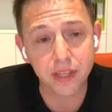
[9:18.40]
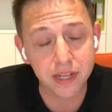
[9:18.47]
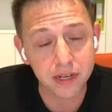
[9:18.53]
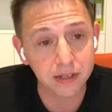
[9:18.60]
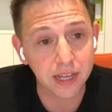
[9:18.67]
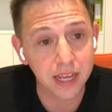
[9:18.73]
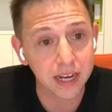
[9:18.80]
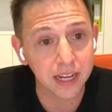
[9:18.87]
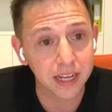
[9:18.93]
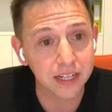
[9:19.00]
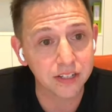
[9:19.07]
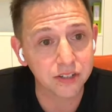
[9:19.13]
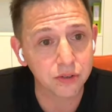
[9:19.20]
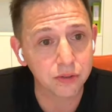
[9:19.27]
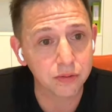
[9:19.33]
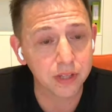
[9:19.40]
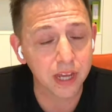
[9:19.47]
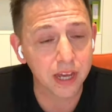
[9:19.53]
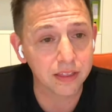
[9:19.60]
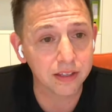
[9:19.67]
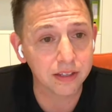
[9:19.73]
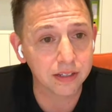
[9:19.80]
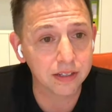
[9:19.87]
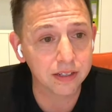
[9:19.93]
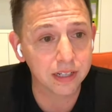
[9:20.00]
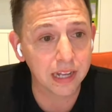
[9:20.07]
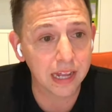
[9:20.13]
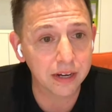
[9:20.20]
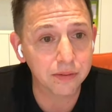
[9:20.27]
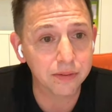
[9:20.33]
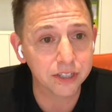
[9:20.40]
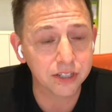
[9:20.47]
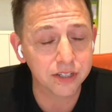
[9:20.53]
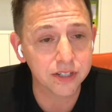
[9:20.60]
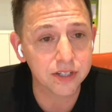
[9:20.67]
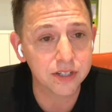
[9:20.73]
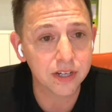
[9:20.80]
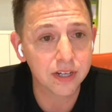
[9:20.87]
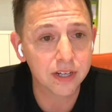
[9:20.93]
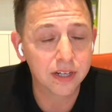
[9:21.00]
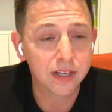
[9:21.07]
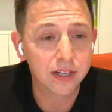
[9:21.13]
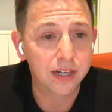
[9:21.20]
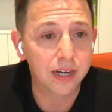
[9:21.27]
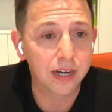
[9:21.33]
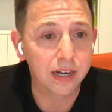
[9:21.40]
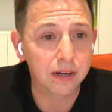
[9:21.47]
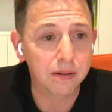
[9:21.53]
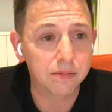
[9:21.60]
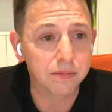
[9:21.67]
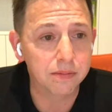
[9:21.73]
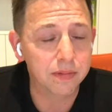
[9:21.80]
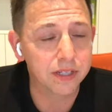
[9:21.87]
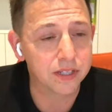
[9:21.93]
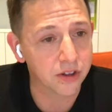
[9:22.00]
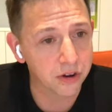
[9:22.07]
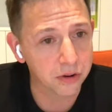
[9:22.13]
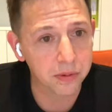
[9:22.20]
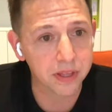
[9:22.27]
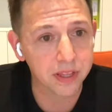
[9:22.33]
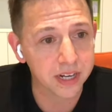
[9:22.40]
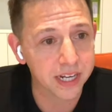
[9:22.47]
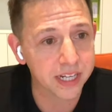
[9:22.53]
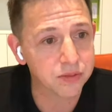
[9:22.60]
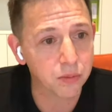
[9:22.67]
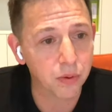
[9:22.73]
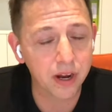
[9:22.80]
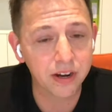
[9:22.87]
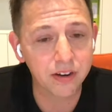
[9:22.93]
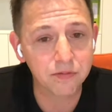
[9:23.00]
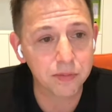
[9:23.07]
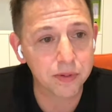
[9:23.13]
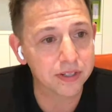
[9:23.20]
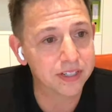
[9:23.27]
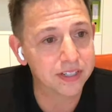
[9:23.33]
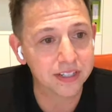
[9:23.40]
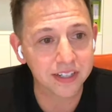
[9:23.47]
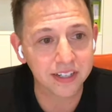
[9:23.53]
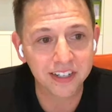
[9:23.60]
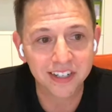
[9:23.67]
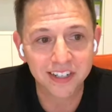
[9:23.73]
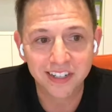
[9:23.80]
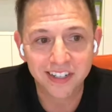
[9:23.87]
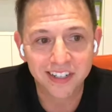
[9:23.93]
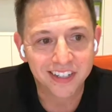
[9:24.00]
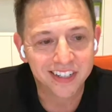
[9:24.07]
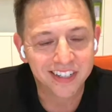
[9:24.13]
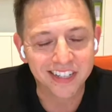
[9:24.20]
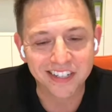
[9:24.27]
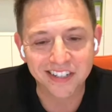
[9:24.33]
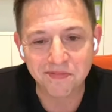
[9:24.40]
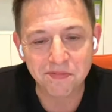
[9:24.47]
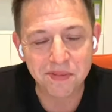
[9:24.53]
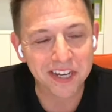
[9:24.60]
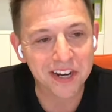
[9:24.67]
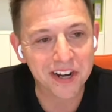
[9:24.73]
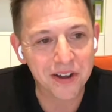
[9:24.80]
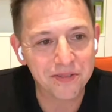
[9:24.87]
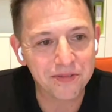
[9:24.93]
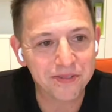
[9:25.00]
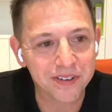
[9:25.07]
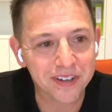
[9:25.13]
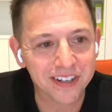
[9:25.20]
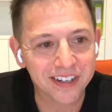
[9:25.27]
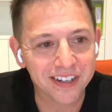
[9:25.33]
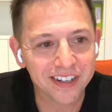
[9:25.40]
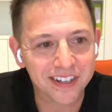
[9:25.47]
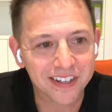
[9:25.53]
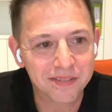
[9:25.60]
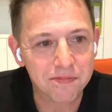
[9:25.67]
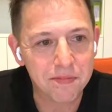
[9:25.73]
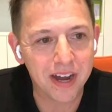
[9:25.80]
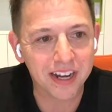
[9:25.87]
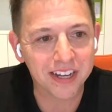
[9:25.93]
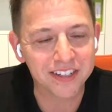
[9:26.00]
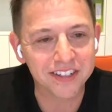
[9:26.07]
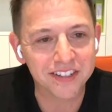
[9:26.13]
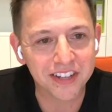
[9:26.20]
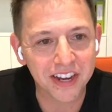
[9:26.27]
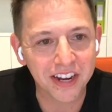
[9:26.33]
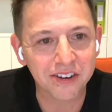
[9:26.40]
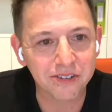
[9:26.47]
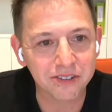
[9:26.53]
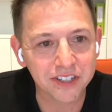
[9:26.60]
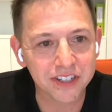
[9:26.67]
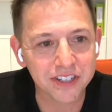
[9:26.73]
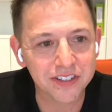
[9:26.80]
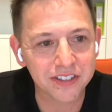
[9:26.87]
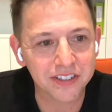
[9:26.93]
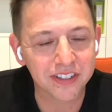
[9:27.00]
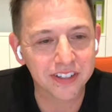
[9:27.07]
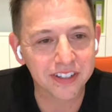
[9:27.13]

know, and then getting into the other languages is going to be the next wave, but there's a big enough market to tackle just